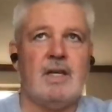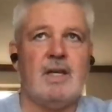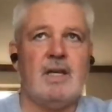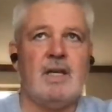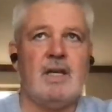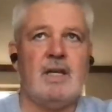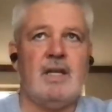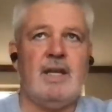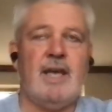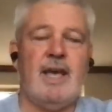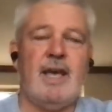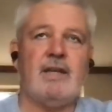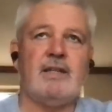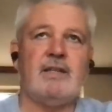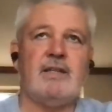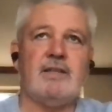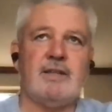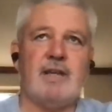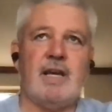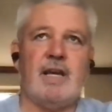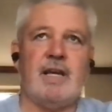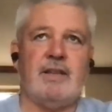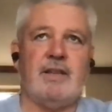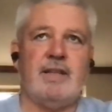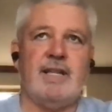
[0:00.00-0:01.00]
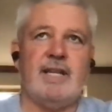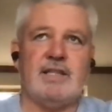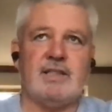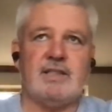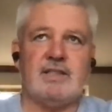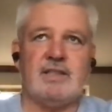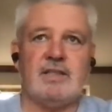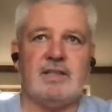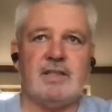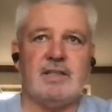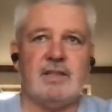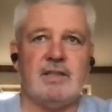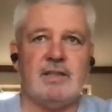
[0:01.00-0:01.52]
Yeah, and and
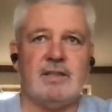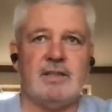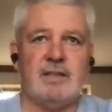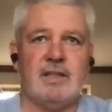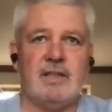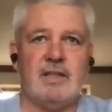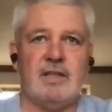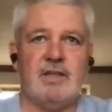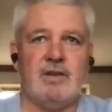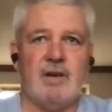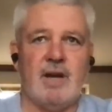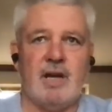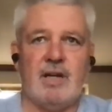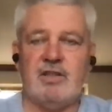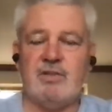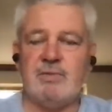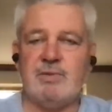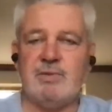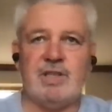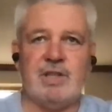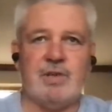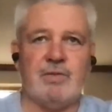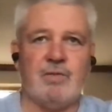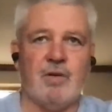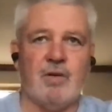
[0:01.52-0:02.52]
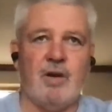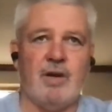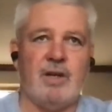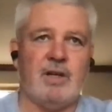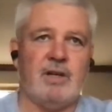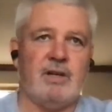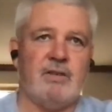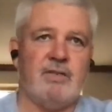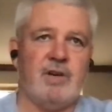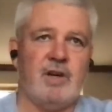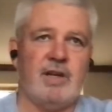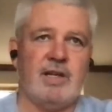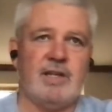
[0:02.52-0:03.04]
that's you're one hundred percent right.
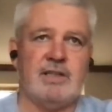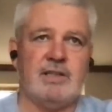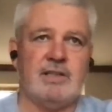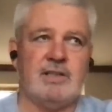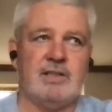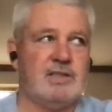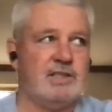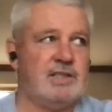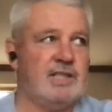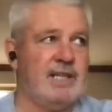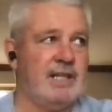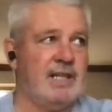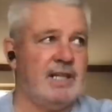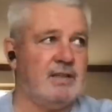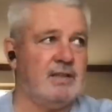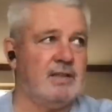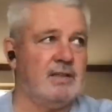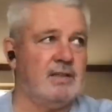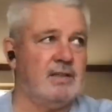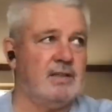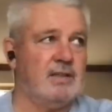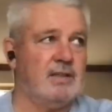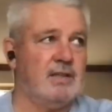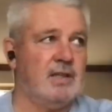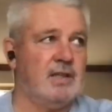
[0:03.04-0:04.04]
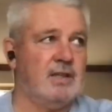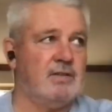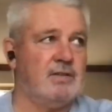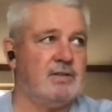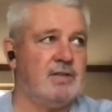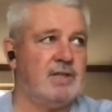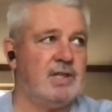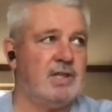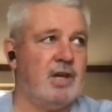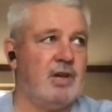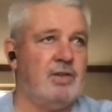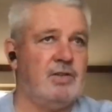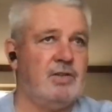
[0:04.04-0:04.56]
And if I can set
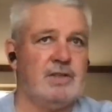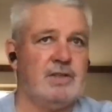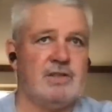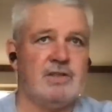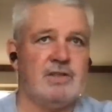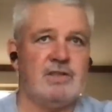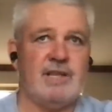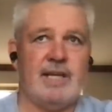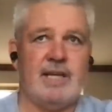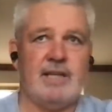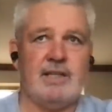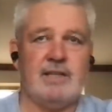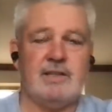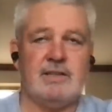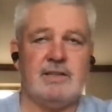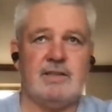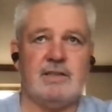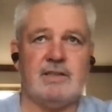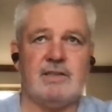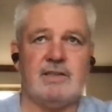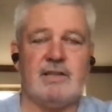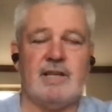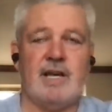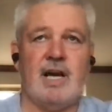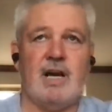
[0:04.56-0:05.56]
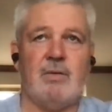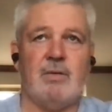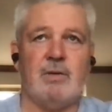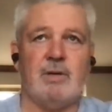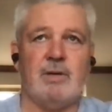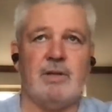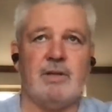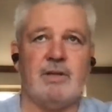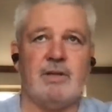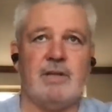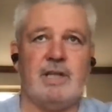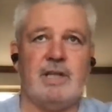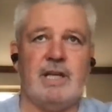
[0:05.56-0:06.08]
those tones and standards to start
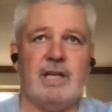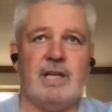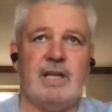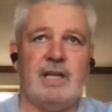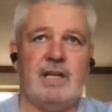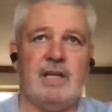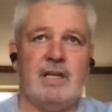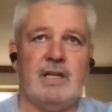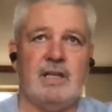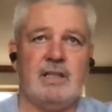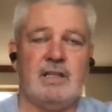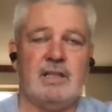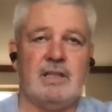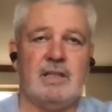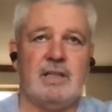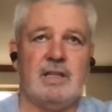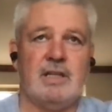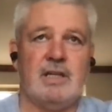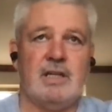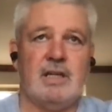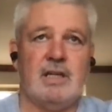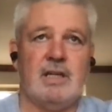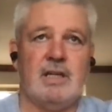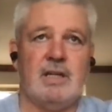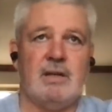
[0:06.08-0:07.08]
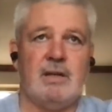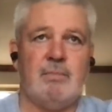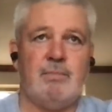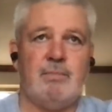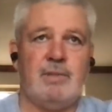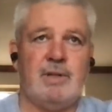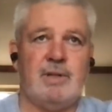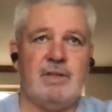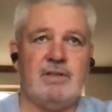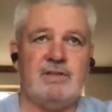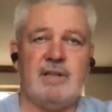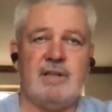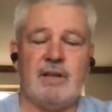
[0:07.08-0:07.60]
with, then
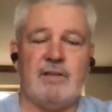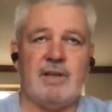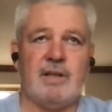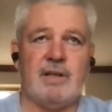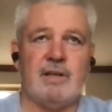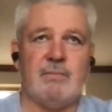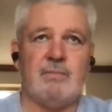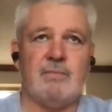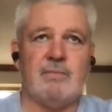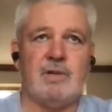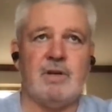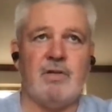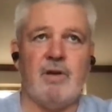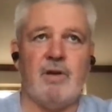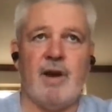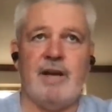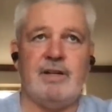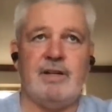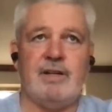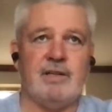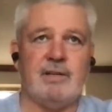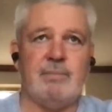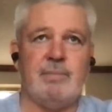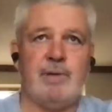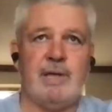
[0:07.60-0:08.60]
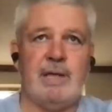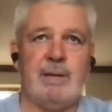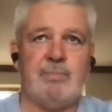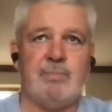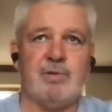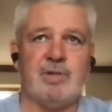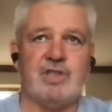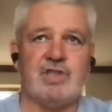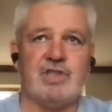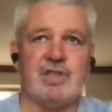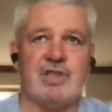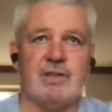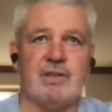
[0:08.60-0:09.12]
there's nothing greater than peer
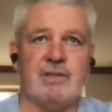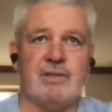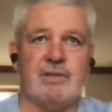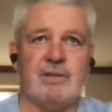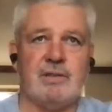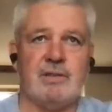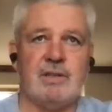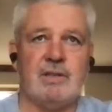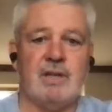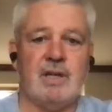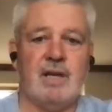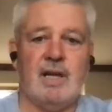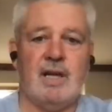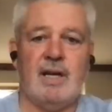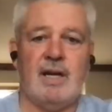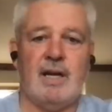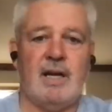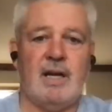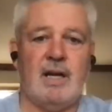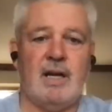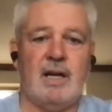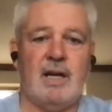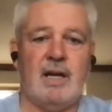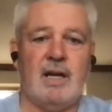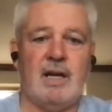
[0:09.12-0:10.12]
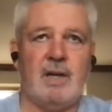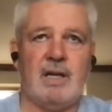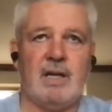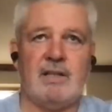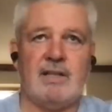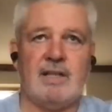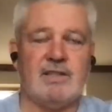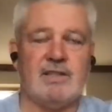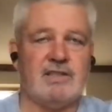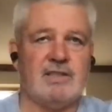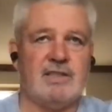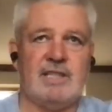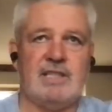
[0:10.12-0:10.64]
pressure, um, and it
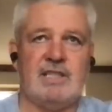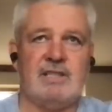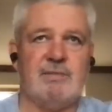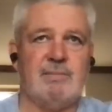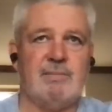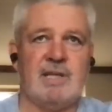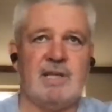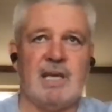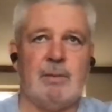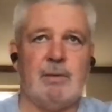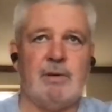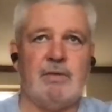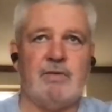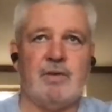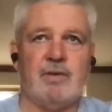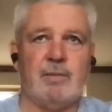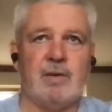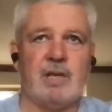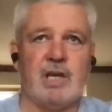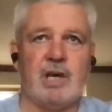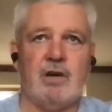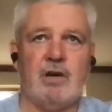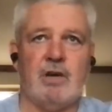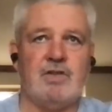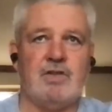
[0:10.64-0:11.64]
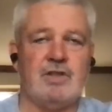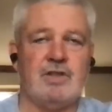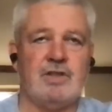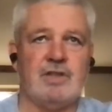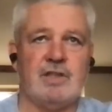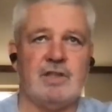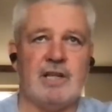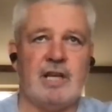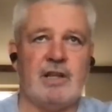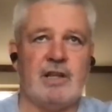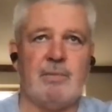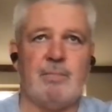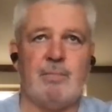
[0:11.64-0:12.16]
doesn't need to be coming from the coaches
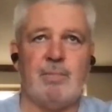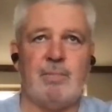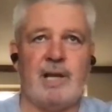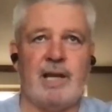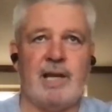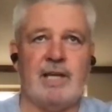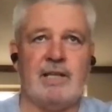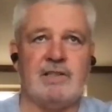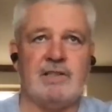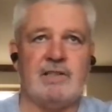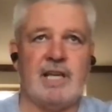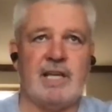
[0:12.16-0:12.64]
and other players.